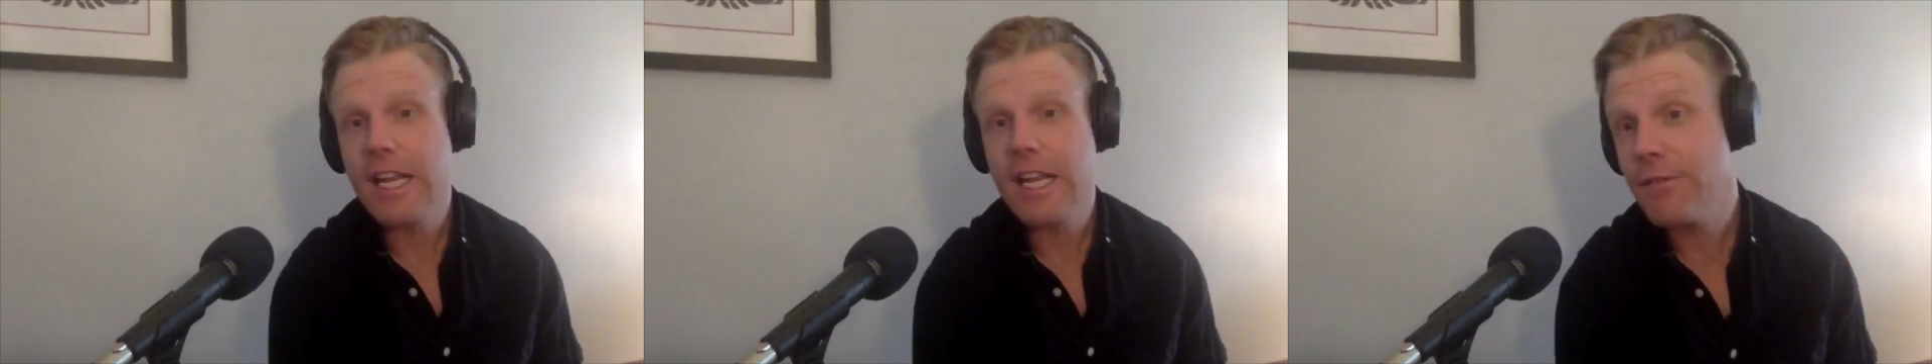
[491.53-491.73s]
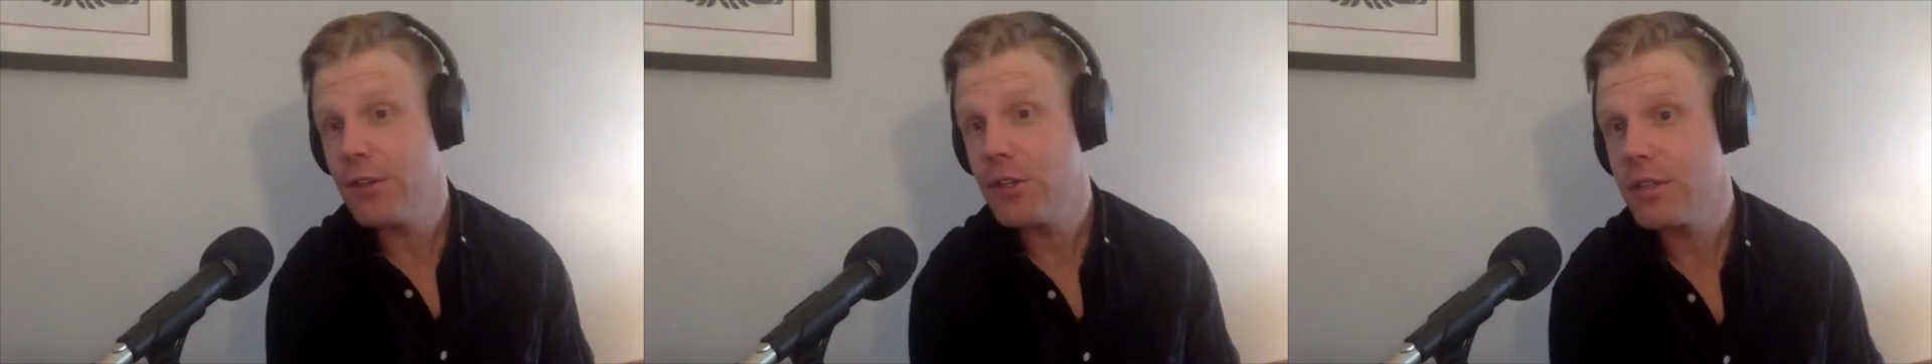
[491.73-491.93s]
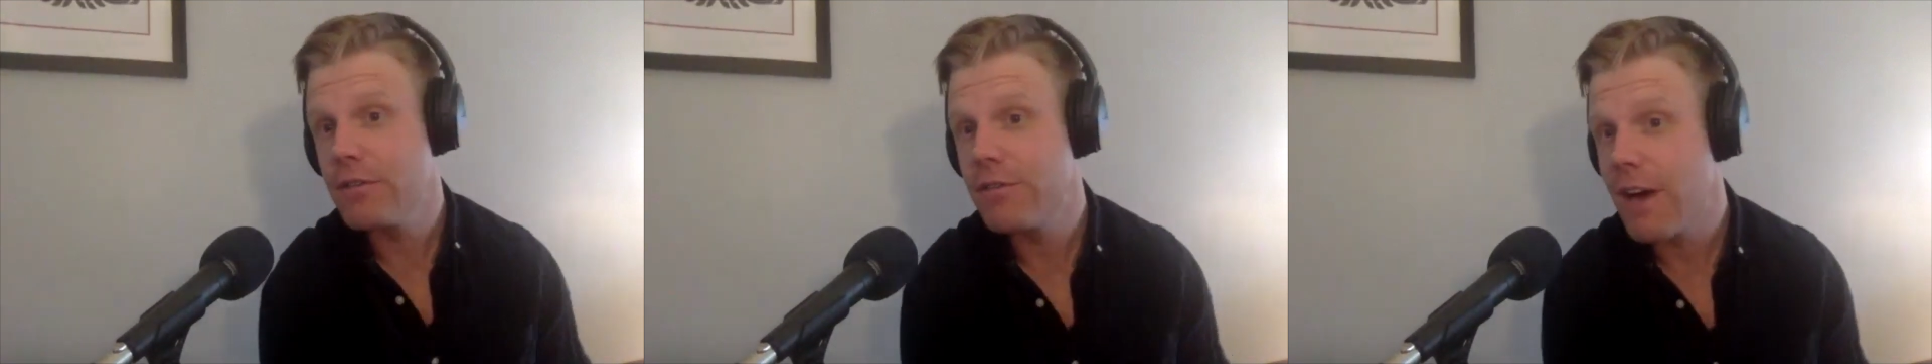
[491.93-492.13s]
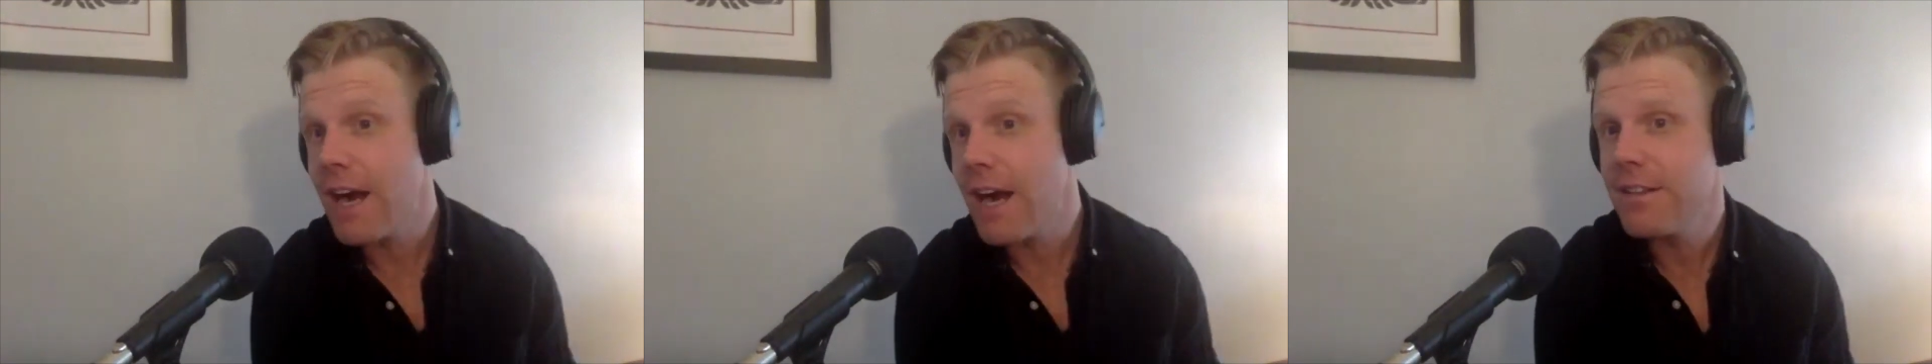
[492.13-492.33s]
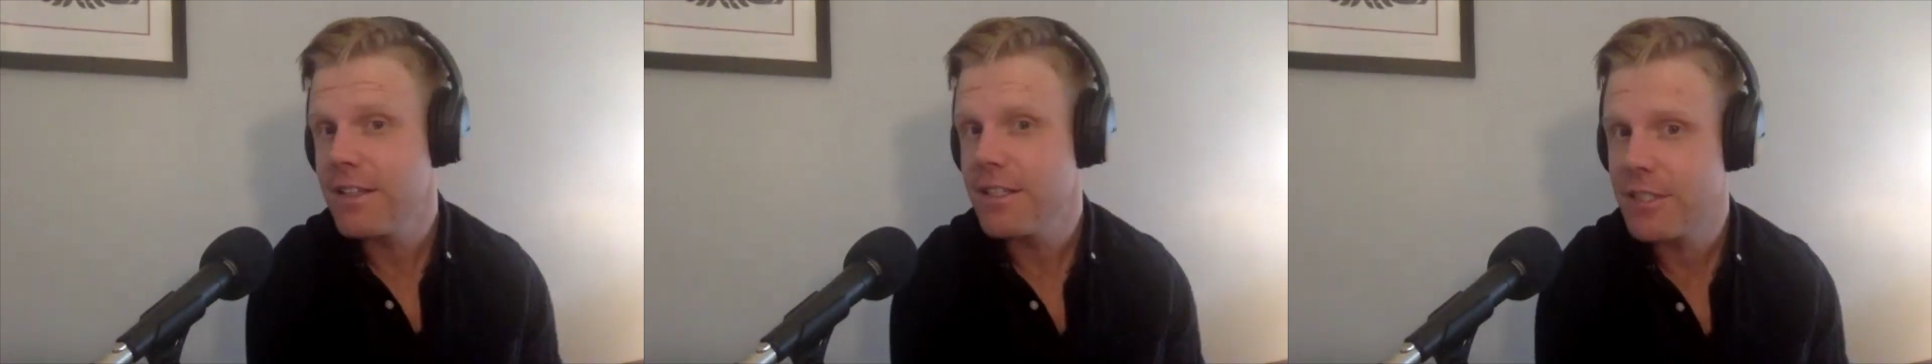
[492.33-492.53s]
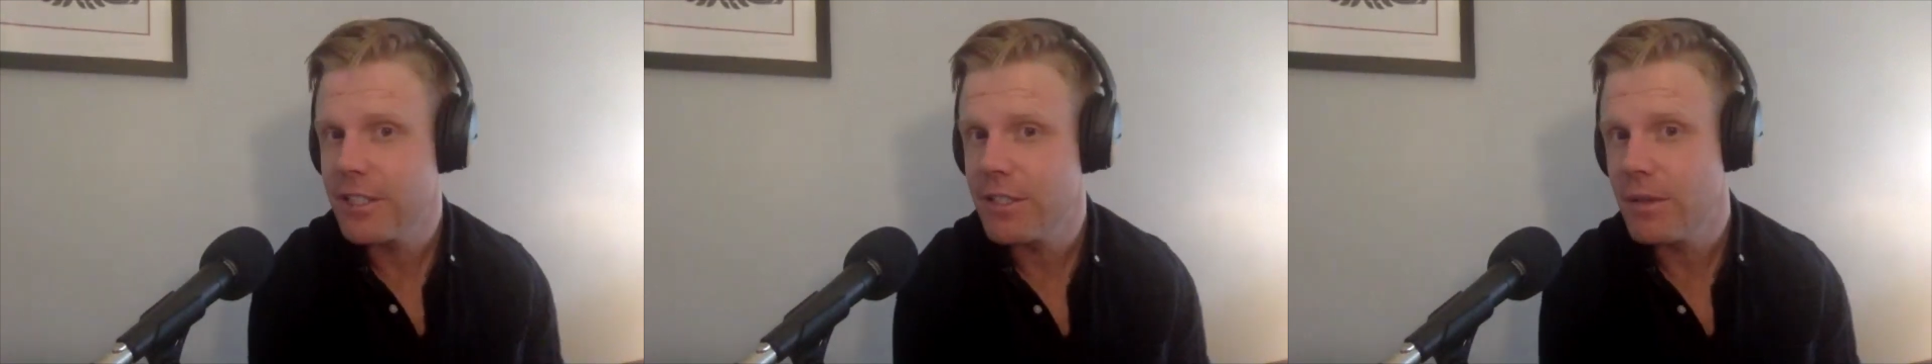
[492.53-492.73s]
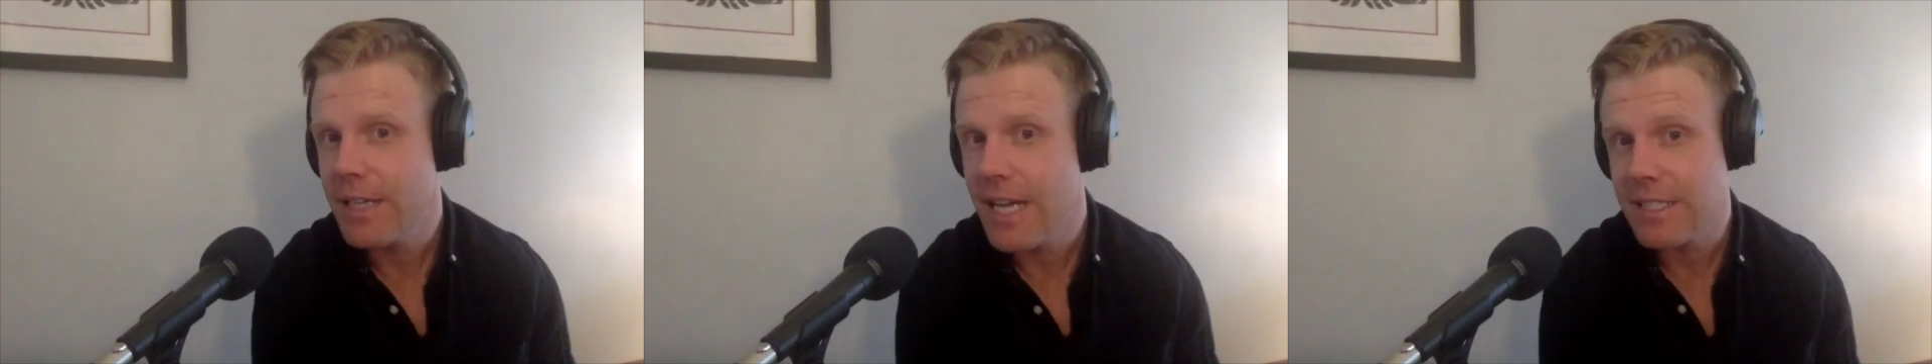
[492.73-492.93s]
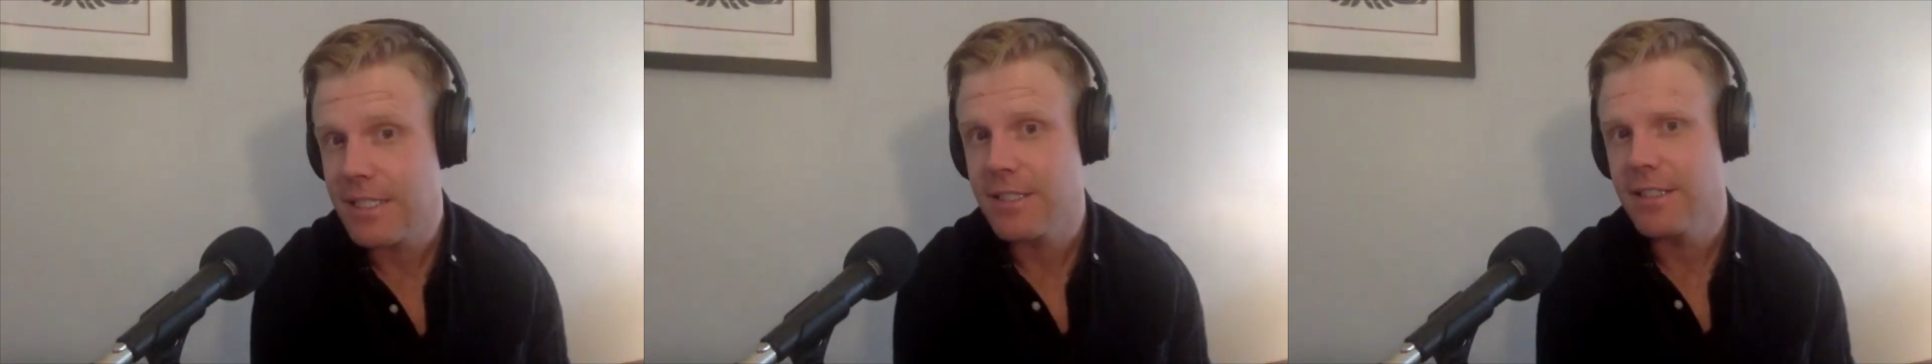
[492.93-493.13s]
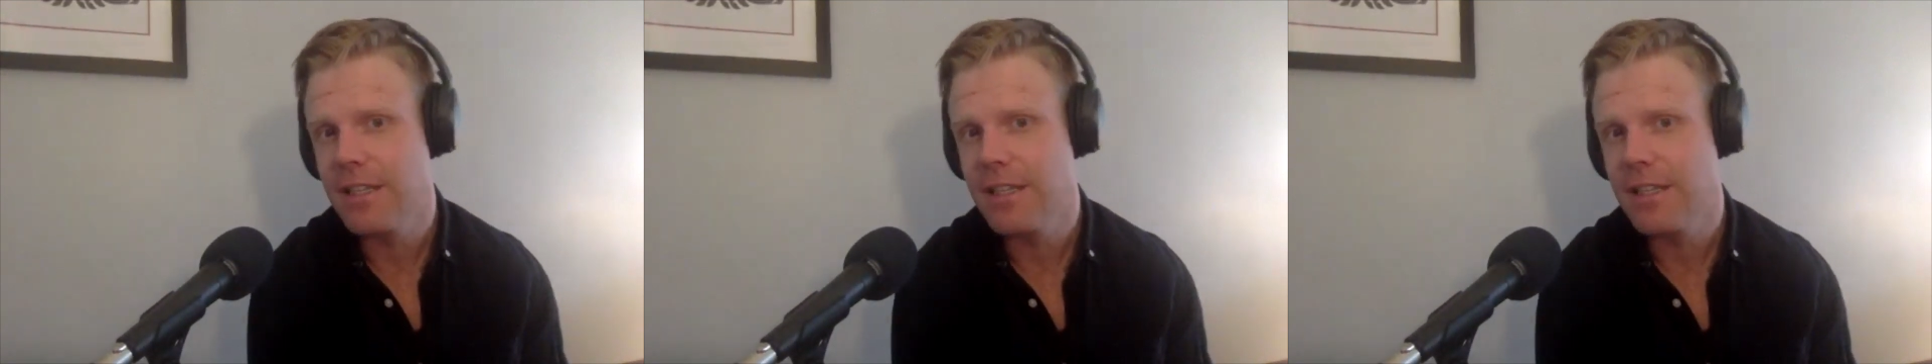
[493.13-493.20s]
if you can find these tier one assets.